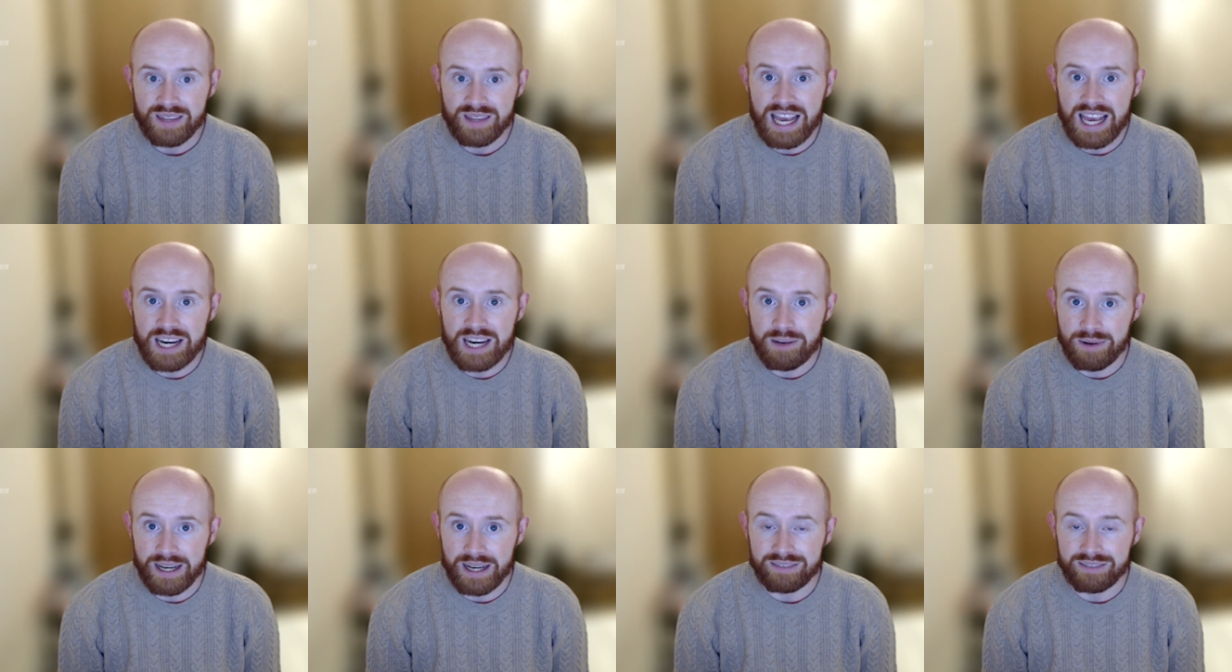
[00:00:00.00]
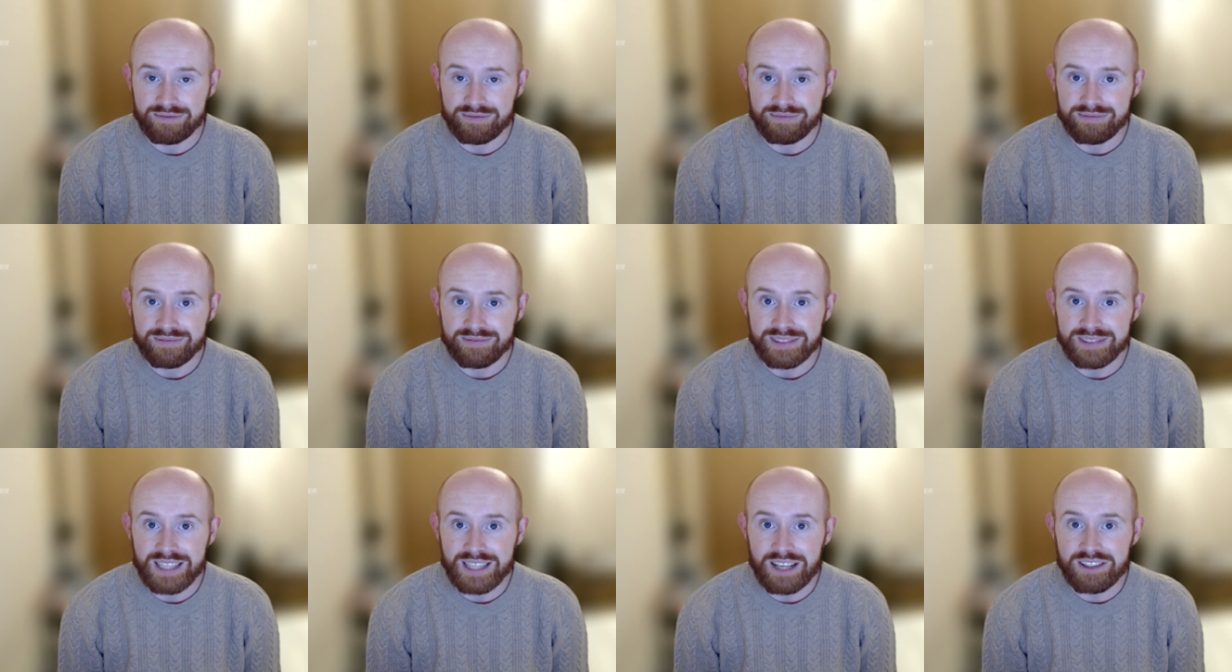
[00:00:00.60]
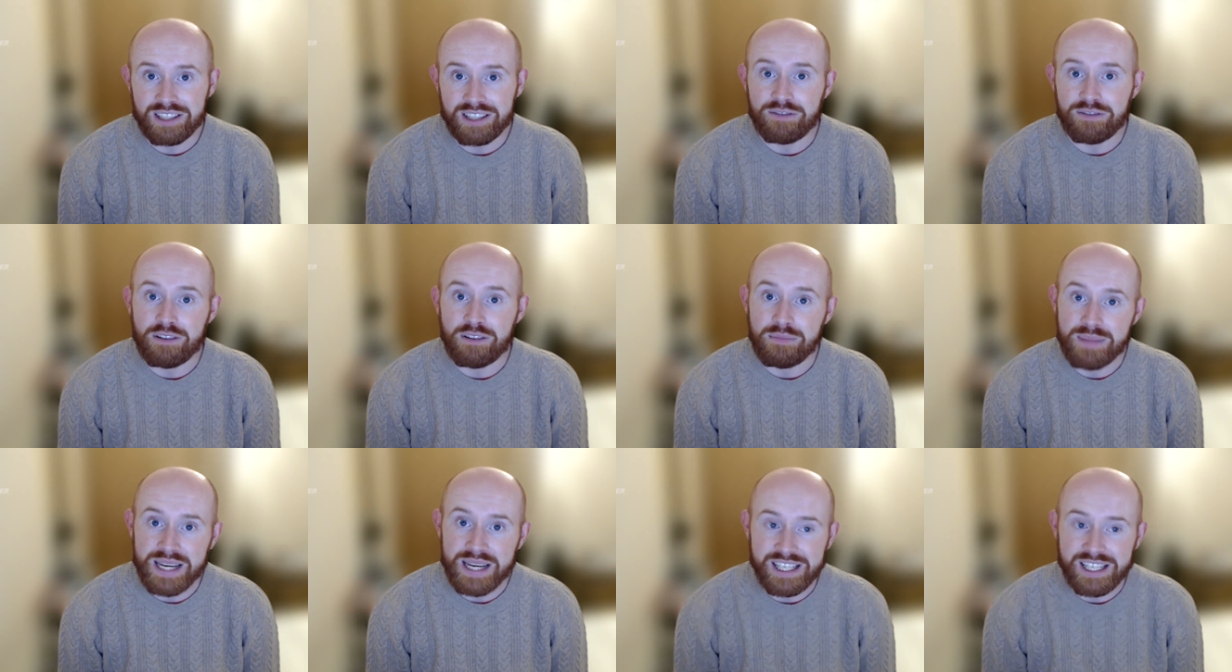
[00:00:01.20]
Anyway, now it's time for
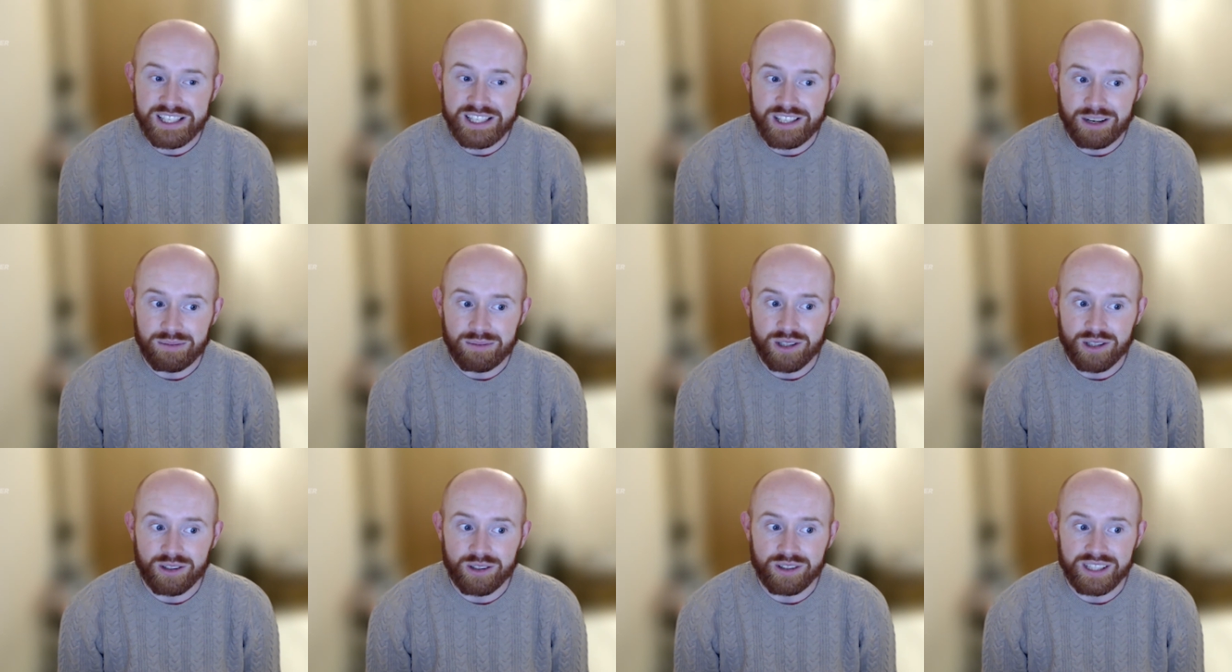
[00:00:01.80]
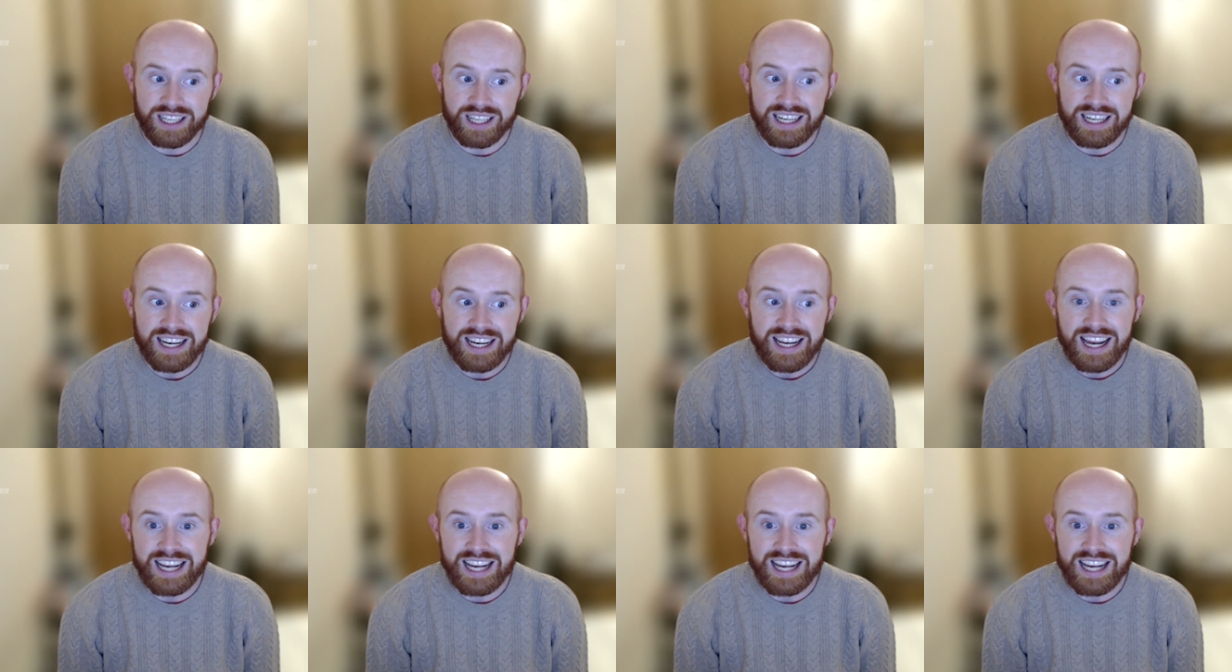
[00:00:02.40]
me to stop talking